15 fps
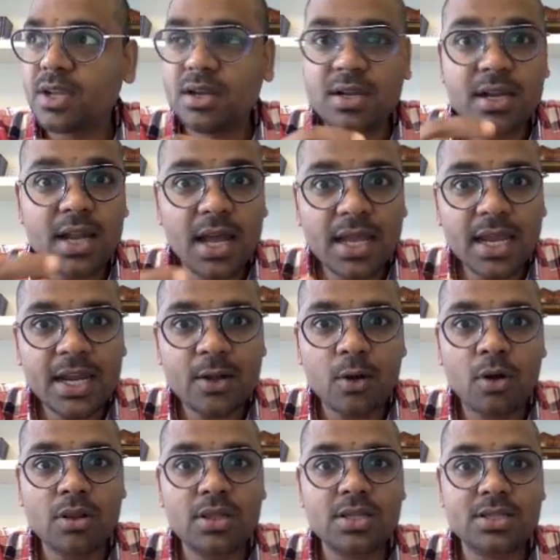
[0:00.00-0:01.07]
Did I get
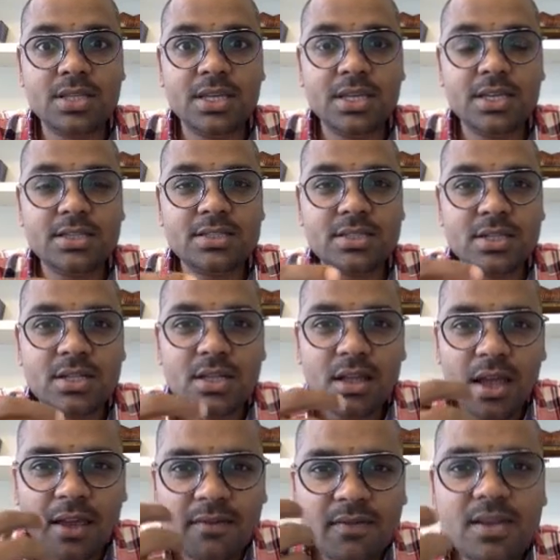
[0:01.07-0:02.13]
all the things?
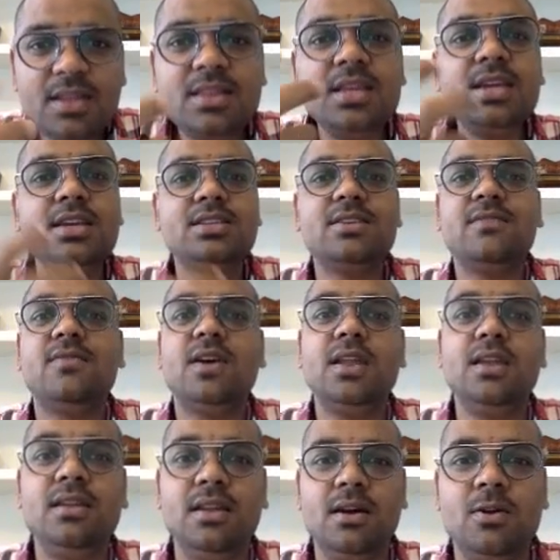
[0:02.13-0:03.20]
Everything is a
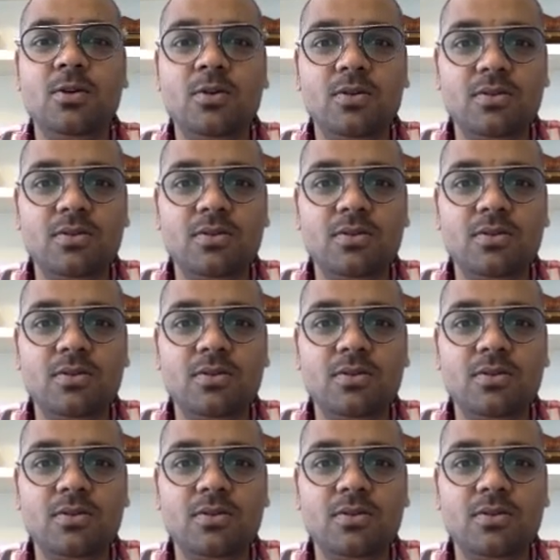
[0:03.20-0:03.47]
worry now.